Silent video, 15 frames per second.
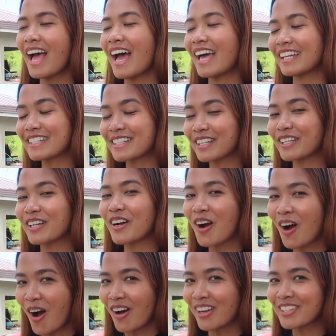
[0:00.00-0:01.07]
and it's gonna
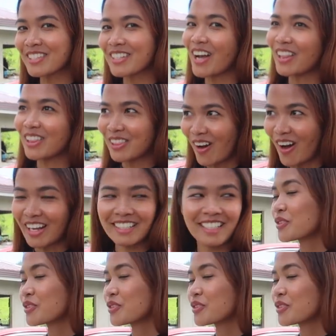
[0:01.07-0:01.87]
cost a lot.